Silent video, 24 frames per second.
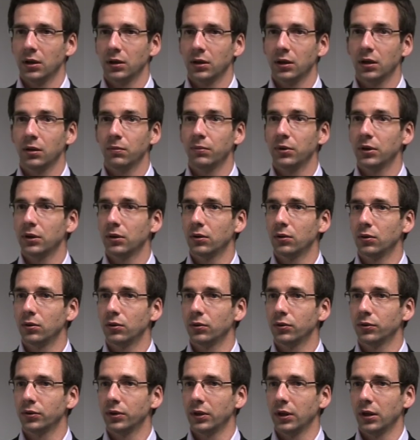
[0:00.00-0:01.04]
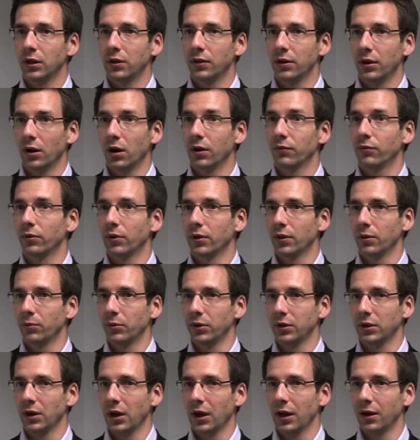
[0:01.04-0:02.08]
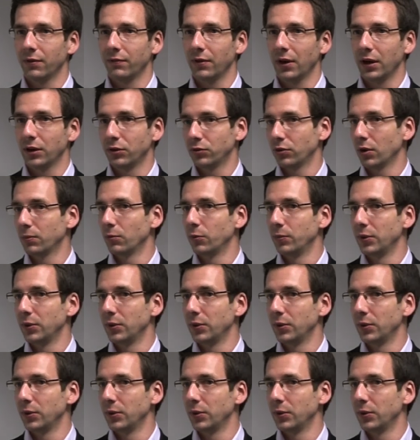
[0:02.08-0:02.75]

campaign goals and the offering that we have at Tremor